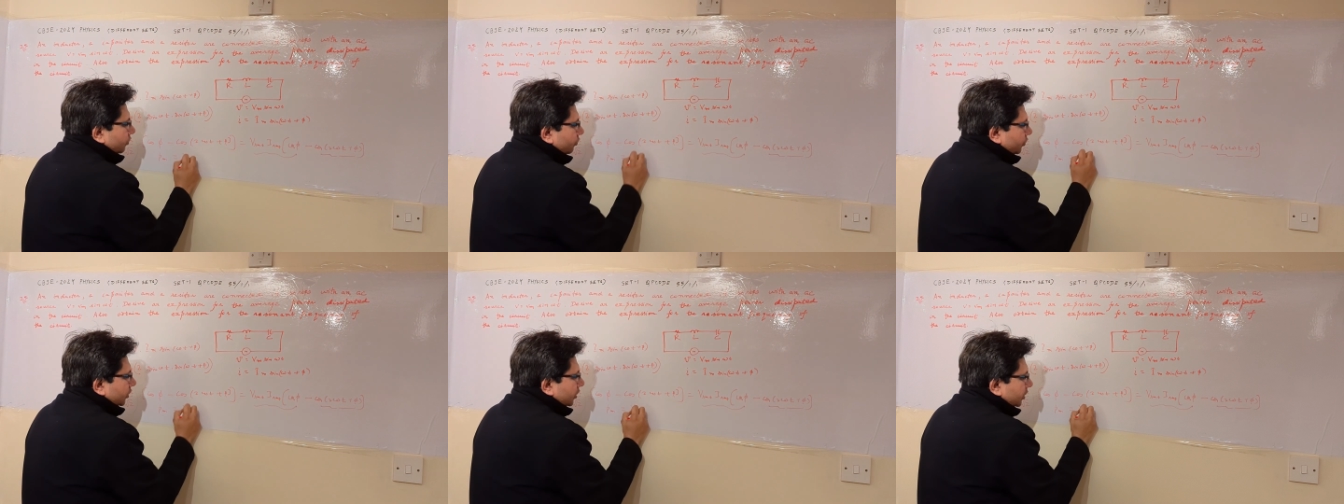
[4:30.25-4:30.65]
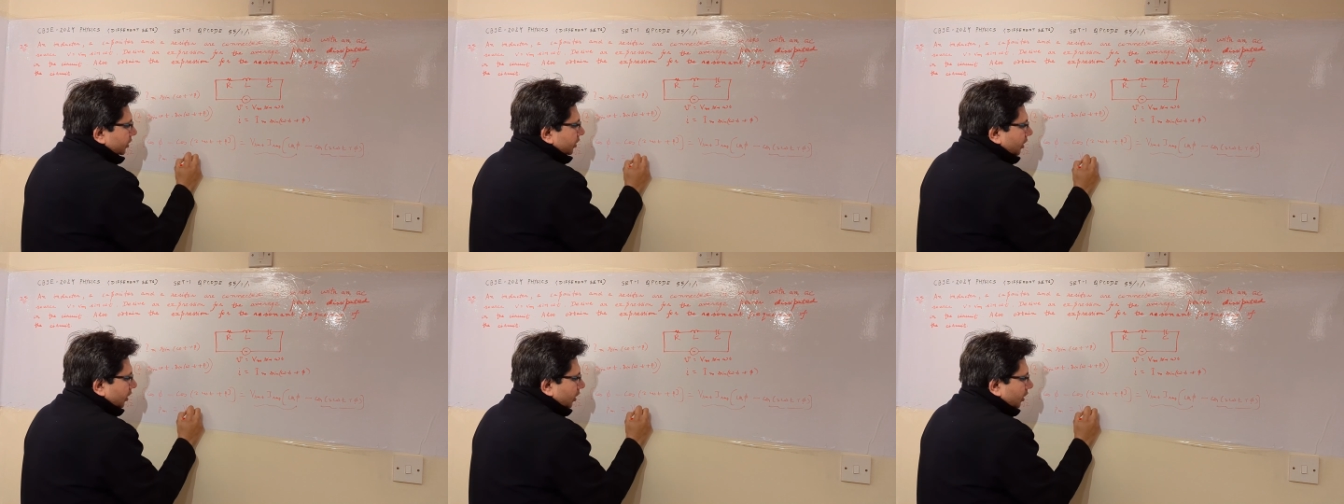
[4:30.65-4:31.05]

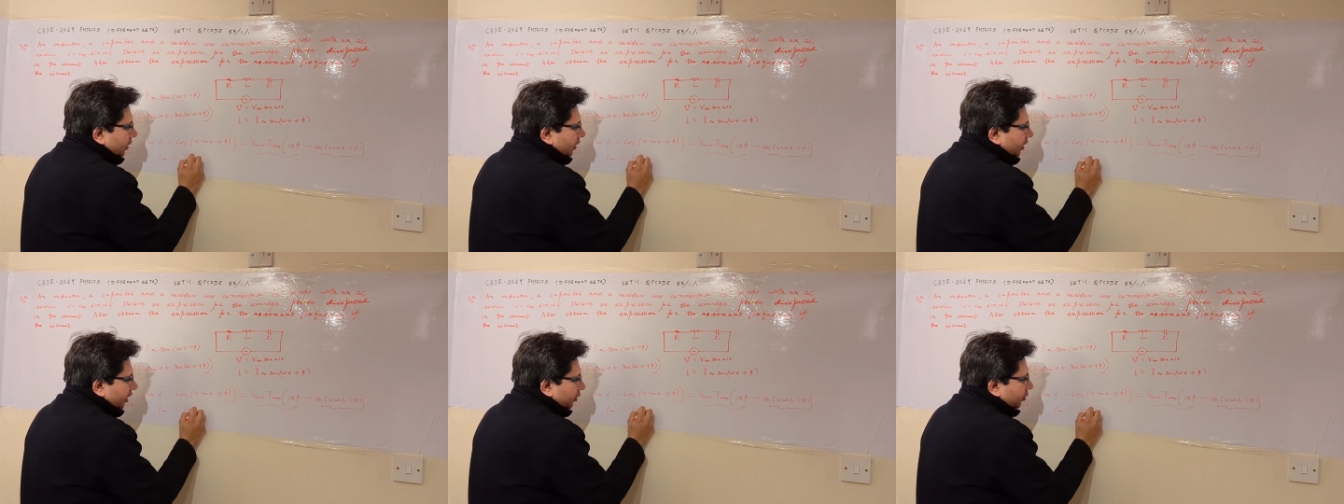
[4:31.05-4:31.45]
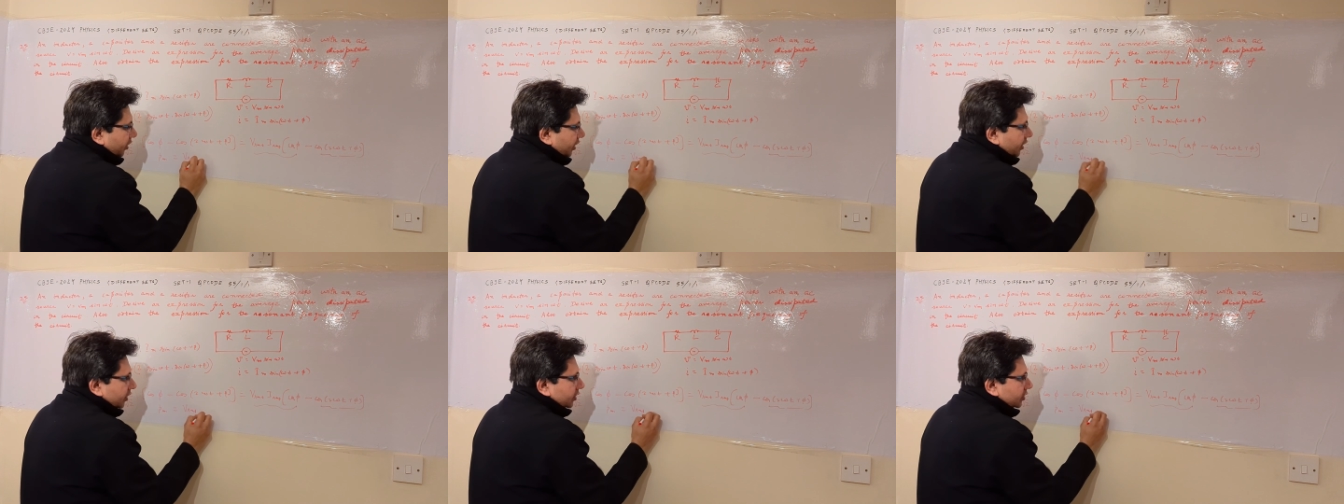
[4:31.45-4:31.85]

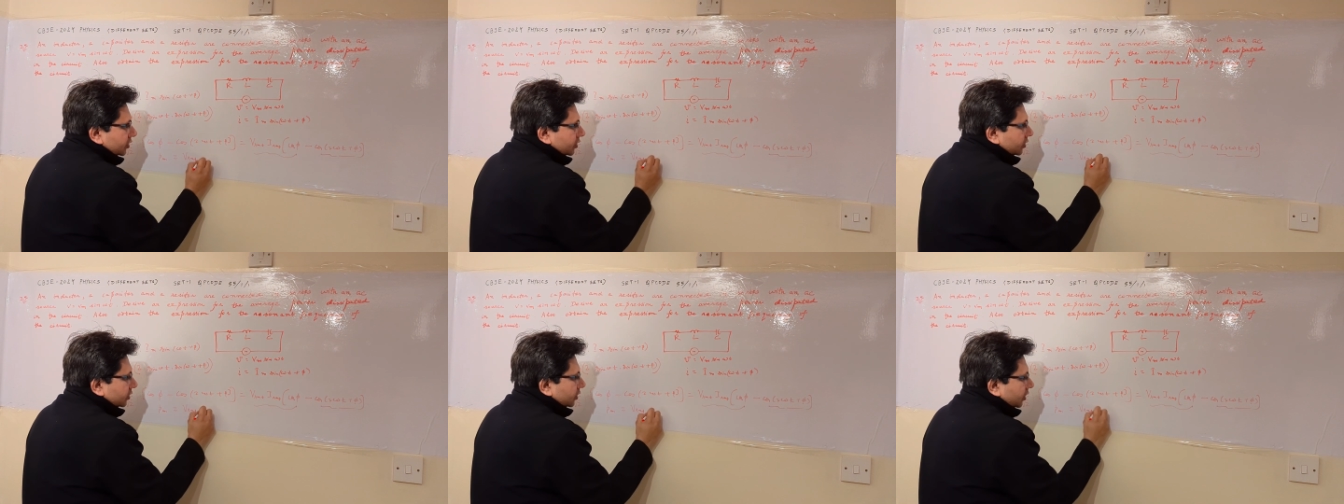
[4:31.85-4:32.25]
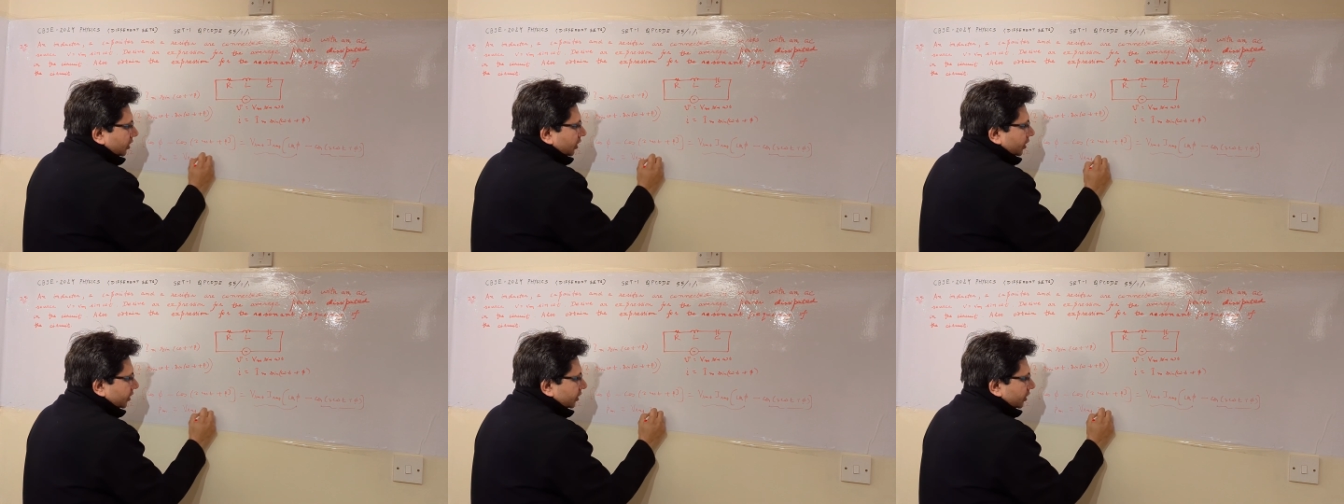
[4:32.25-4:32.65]
VRMS
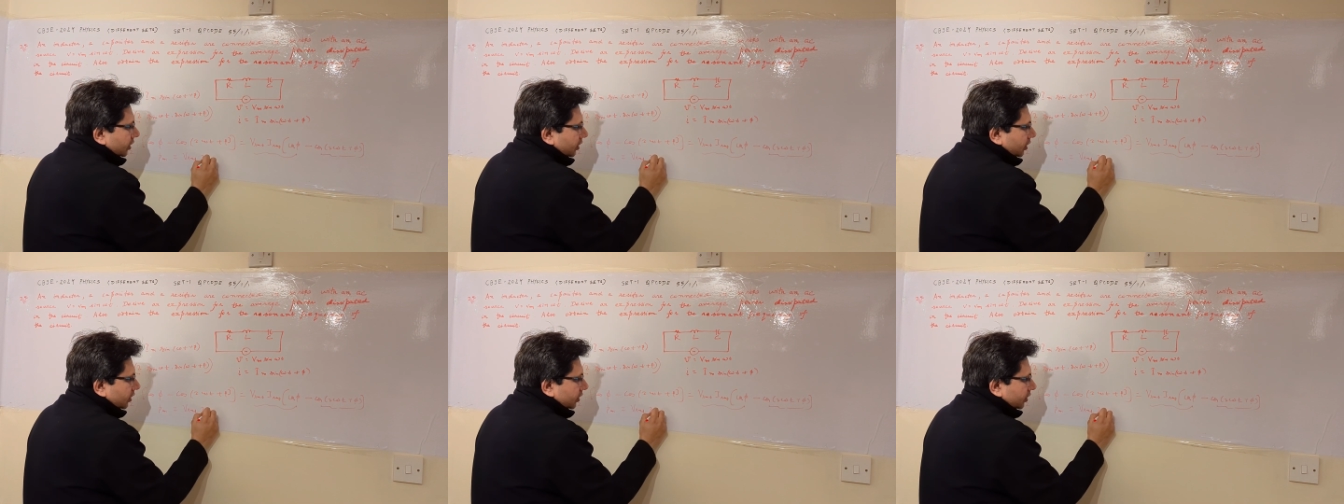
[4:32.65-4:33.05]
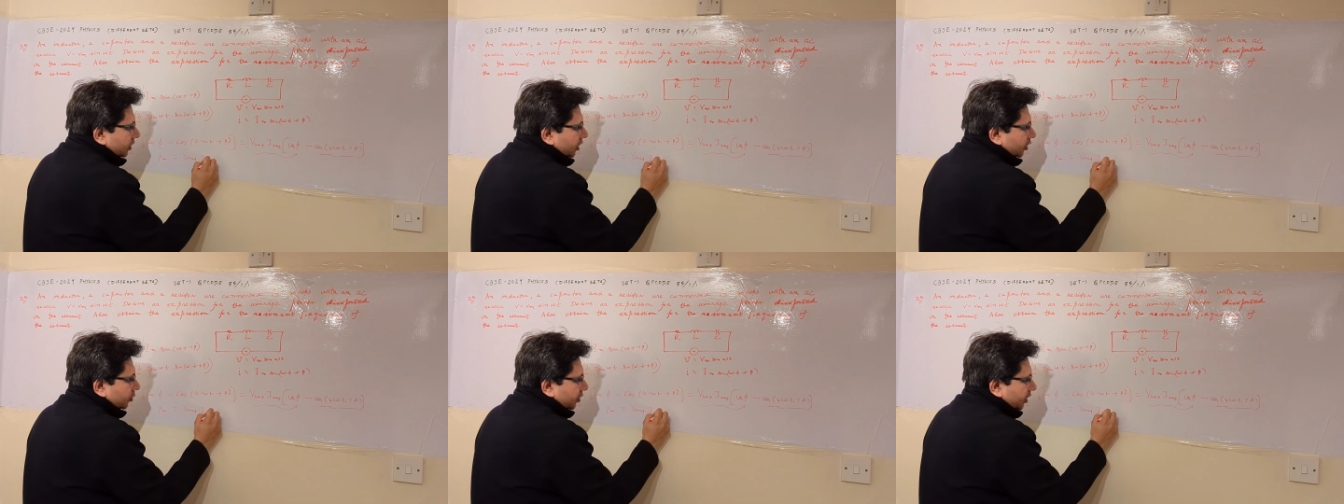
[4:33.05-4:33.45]

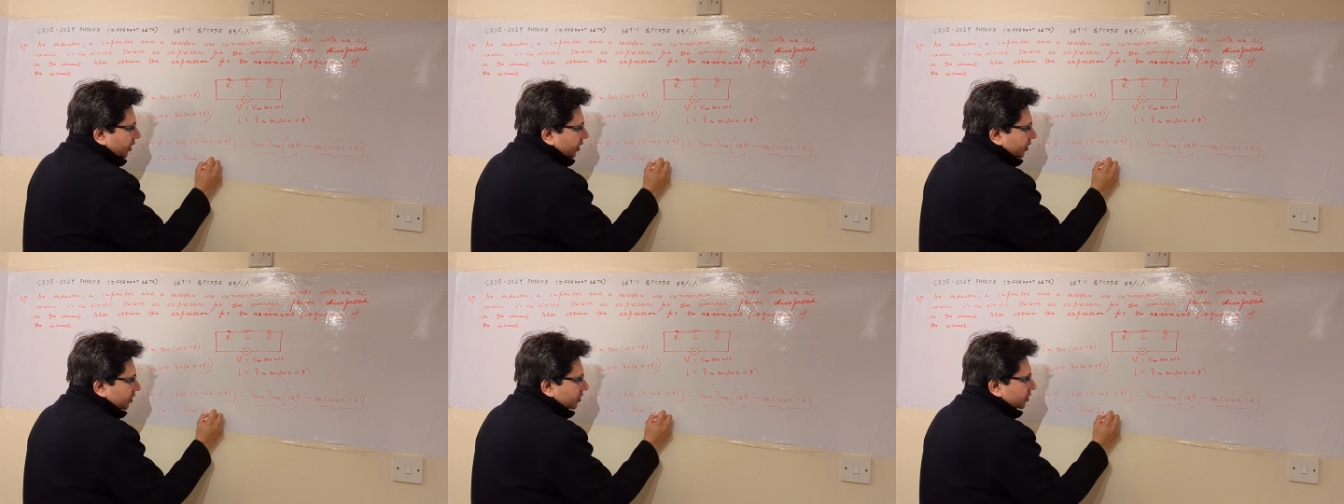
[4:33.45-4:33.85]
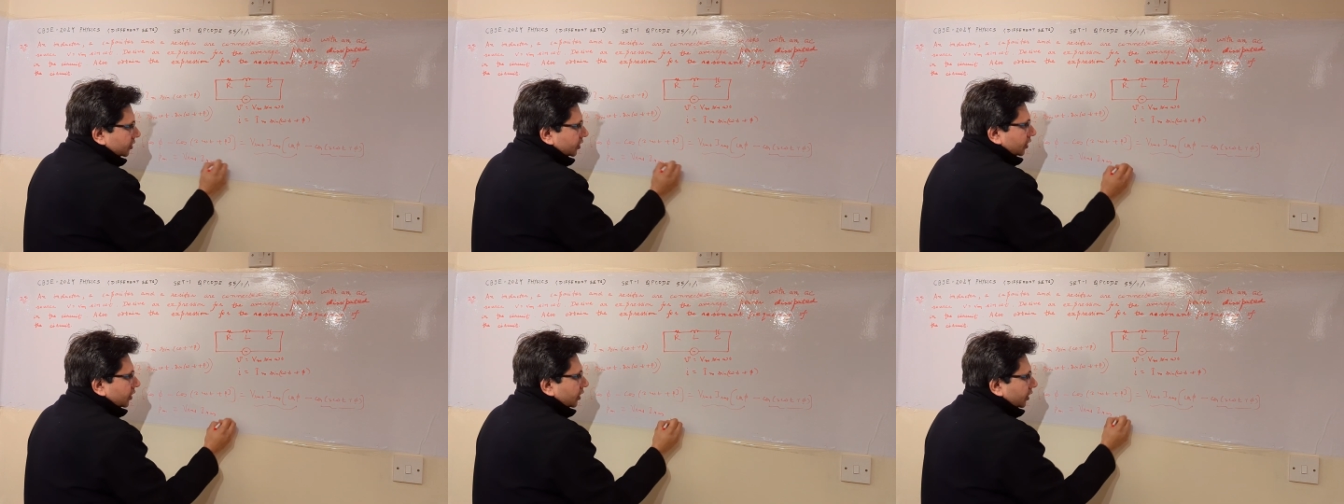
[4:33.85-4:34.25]
IRMS
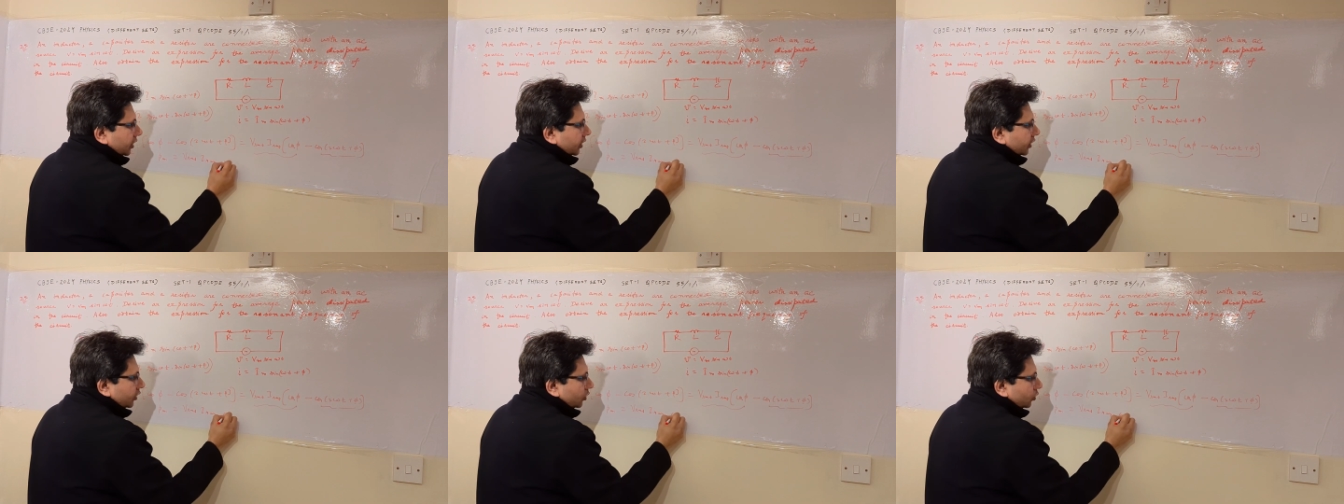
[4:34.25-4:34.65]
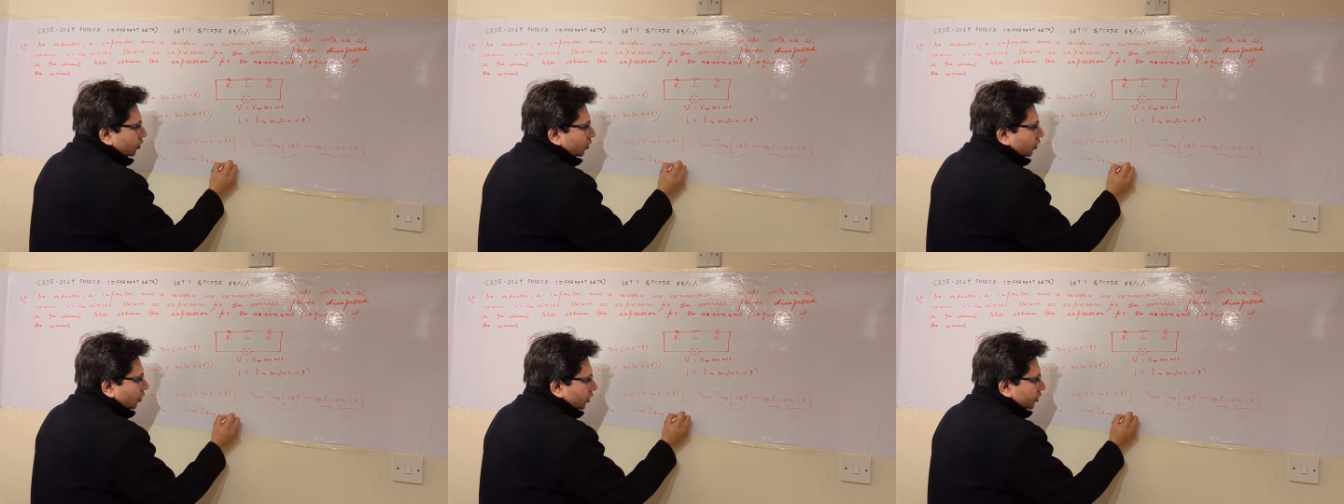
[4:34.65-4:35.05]
into
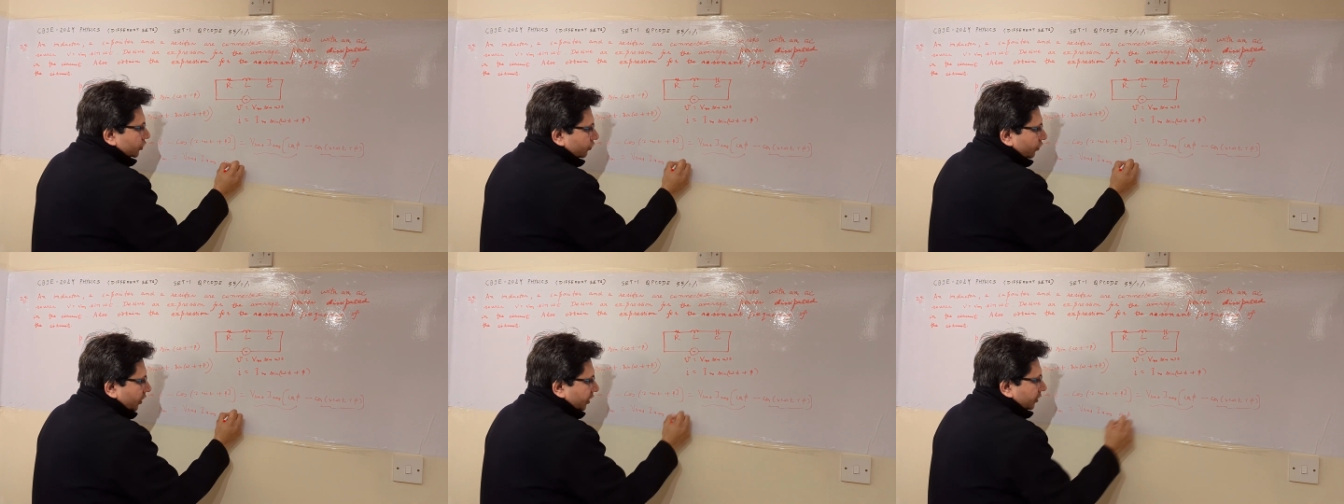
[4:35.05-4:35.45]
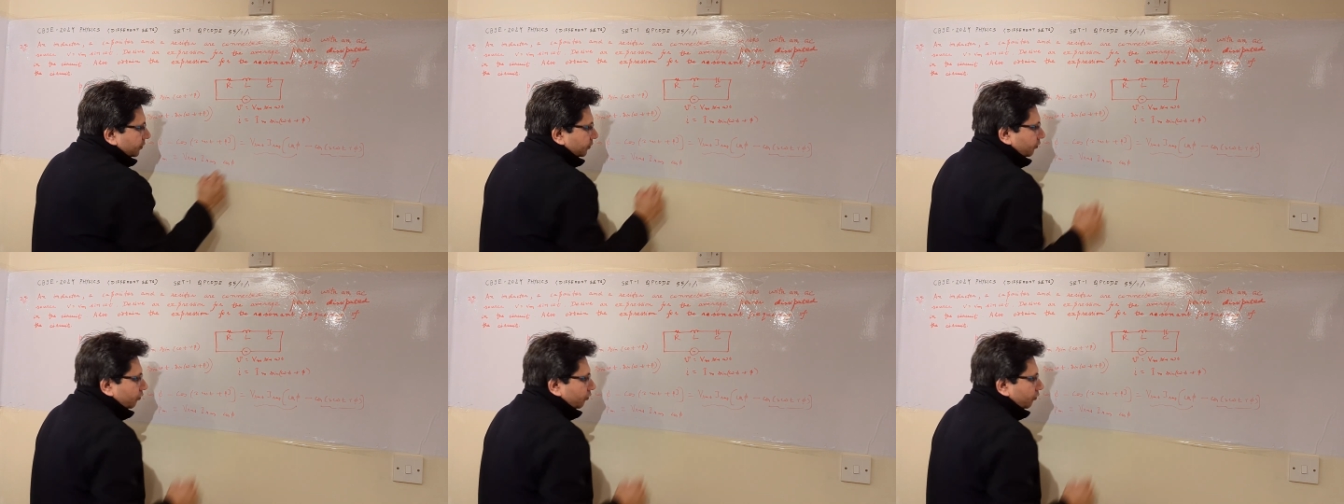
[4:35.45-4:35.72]
cos phi.